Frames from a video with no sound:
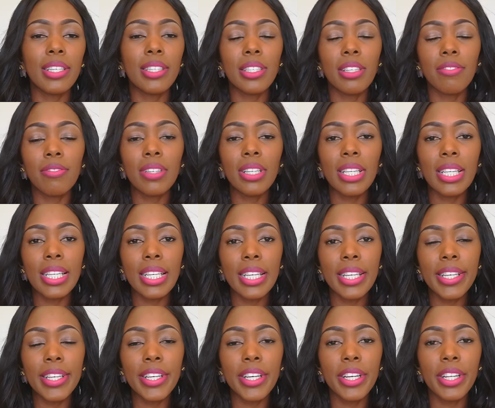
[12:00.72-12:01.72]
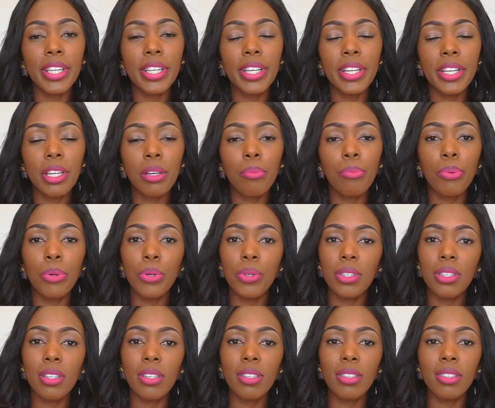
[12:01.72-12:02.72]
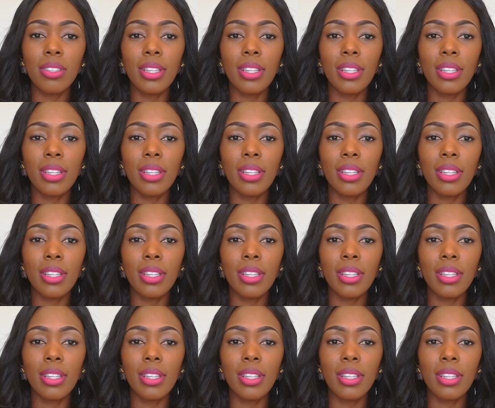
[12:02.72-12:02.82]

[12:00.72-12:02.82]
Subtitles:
It's definitely a learning process.